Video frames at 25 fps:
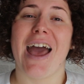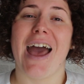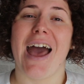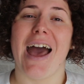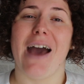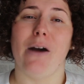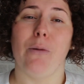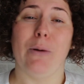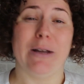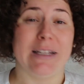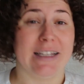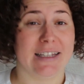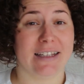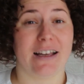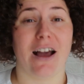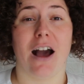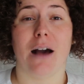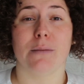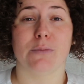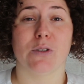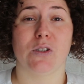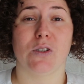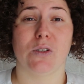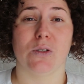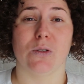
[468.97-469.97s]
when it
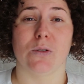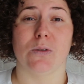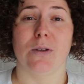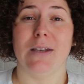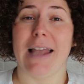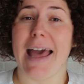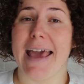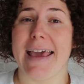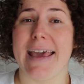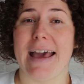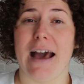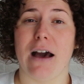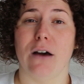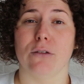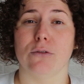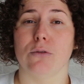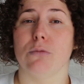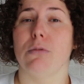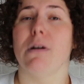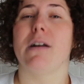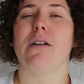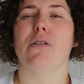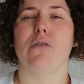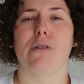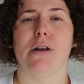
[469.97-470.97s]
comes to layout
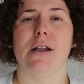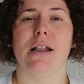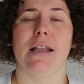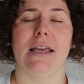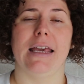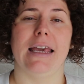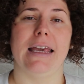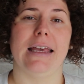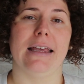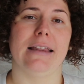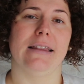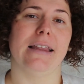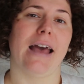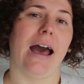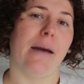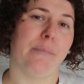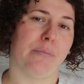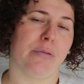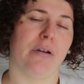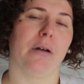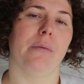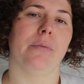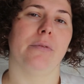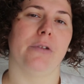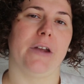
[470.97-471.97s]
were really the
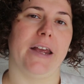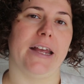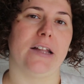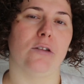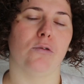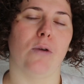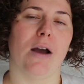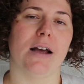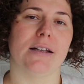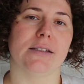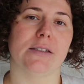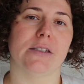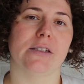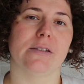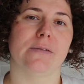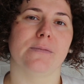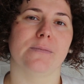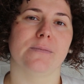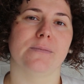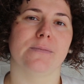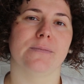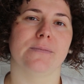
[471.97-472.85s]
appropriate ones.